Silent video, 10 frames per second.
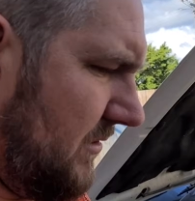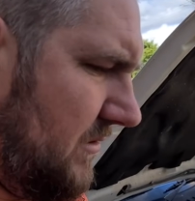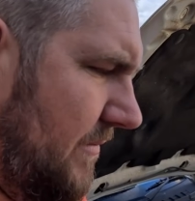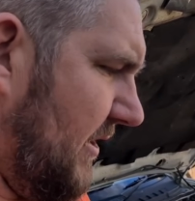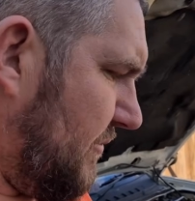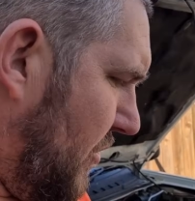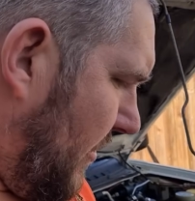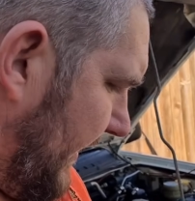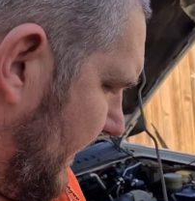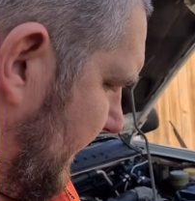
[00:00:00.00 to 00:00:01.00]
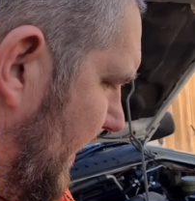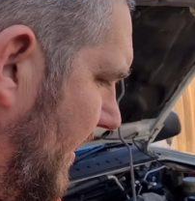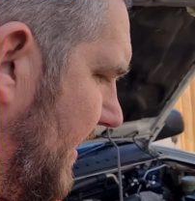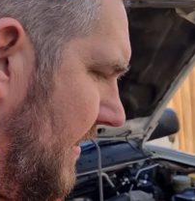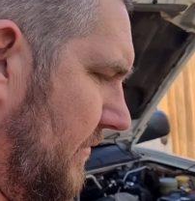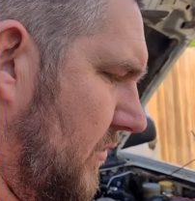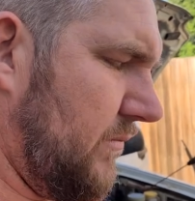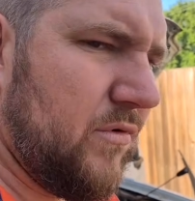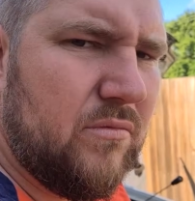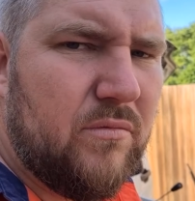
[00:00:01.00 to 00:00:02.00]
not much more I can tell you.
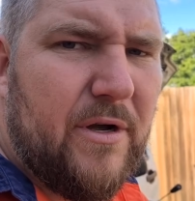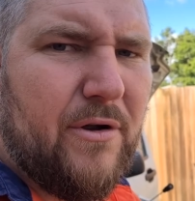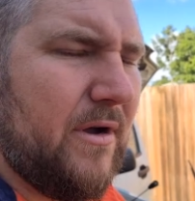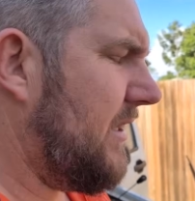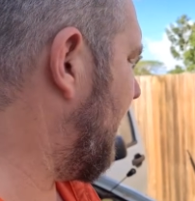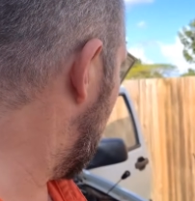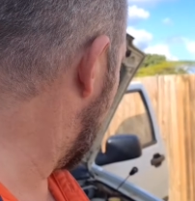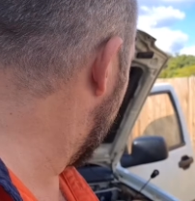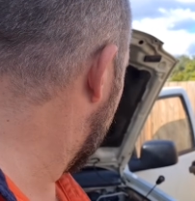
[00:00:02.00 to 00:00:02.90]
When we